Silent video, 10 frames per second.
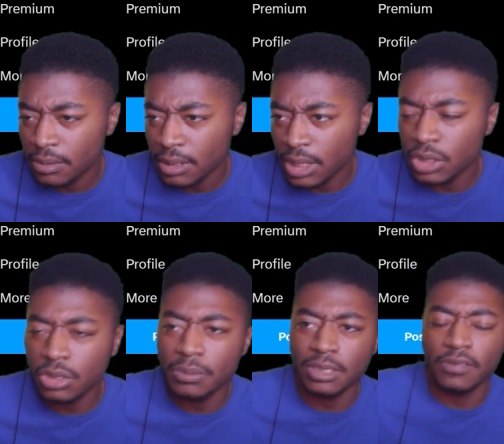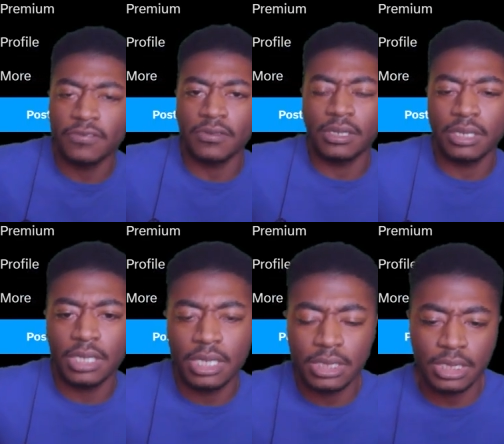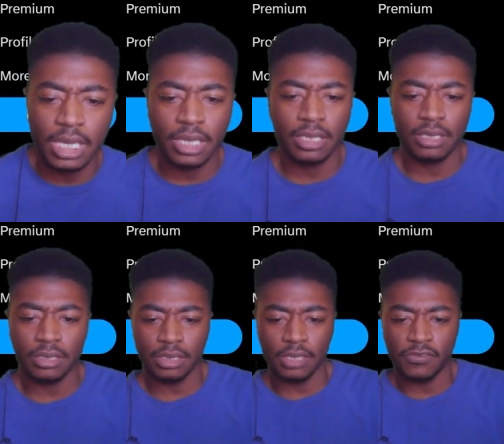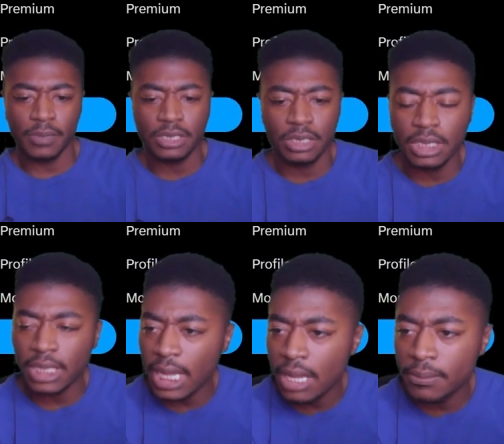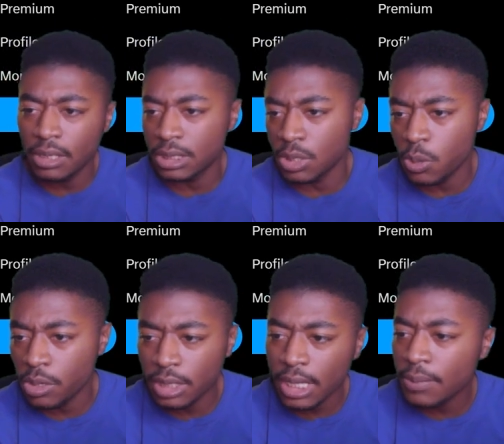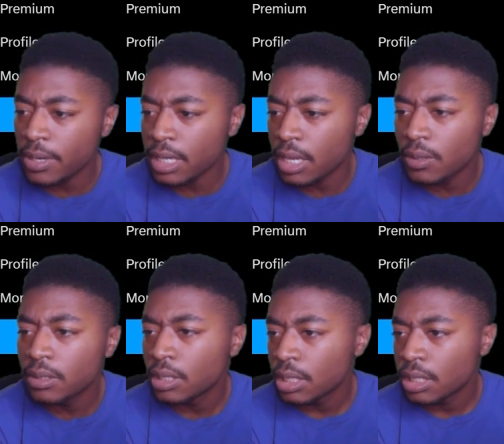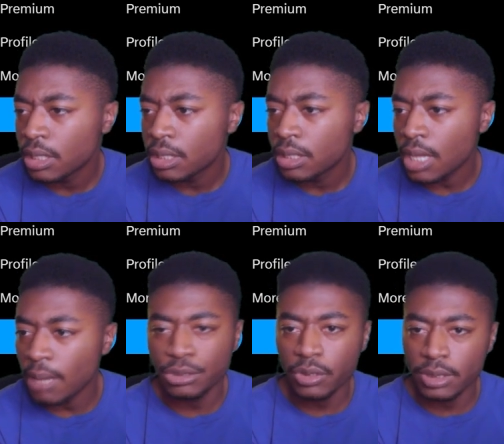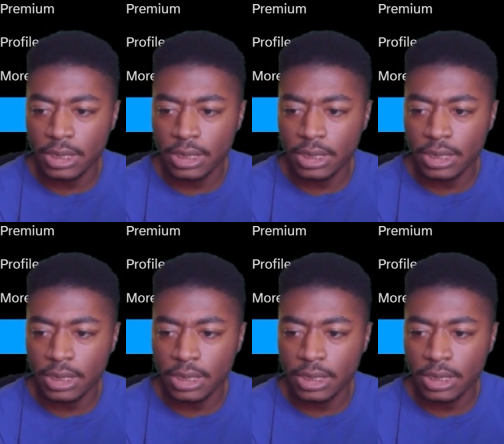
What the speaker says: in terms of his like information in the game, his lore in the game right now. I'm sure it's